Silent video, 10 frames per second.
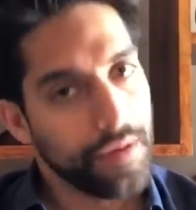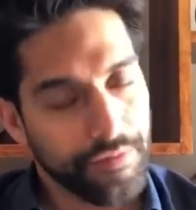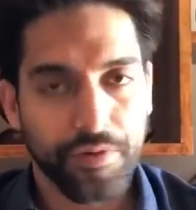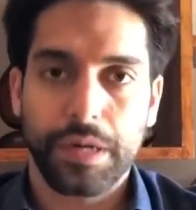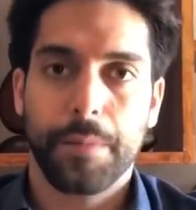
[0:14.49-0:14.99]

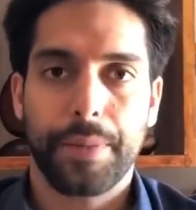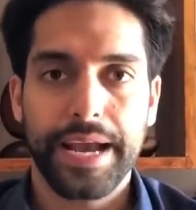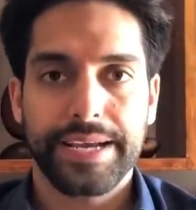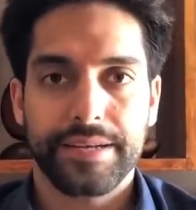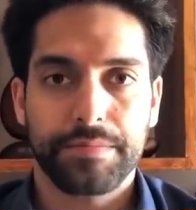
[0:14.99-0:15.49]
Everyone
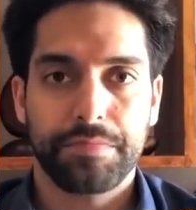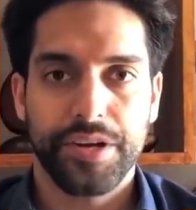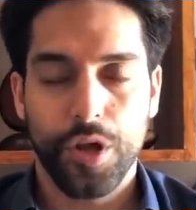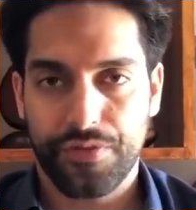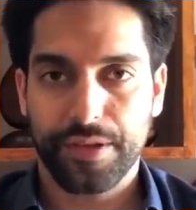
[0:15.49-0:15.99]
complained,
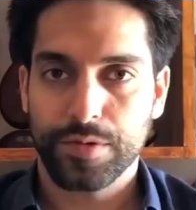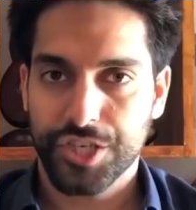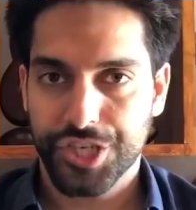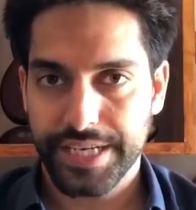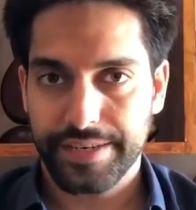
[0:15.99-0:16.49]
but nothing was
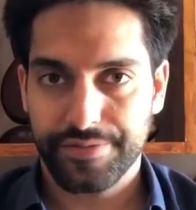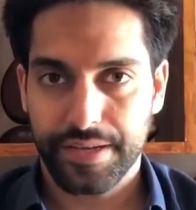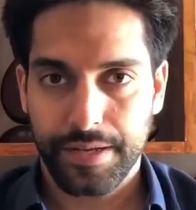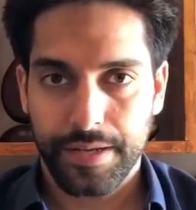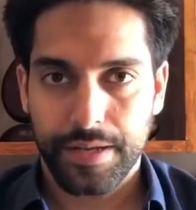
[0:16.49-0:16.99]
achieved.